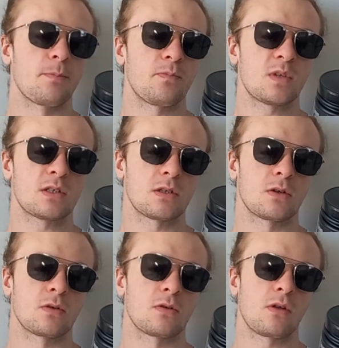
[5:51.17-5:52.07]

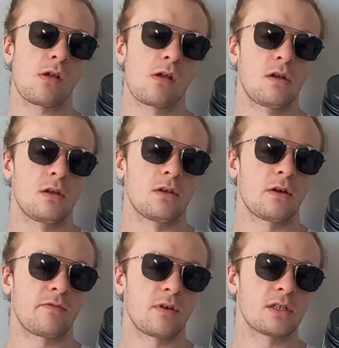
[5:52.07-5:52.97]
So
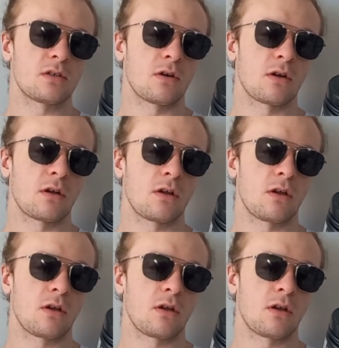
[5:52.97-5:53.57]
not very strong,